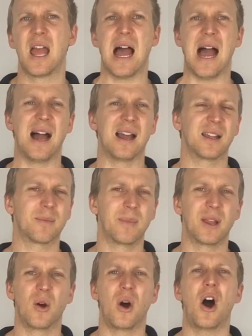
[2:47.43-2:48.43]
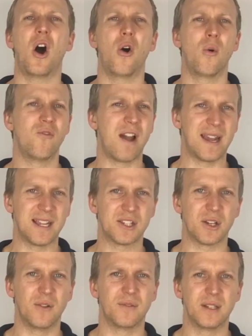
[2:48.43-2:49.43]
It can be a whole range
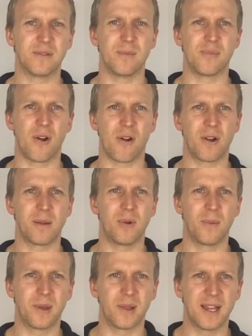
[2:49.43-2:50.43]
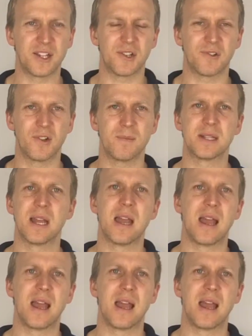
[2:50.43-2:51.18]
of different priority population groups,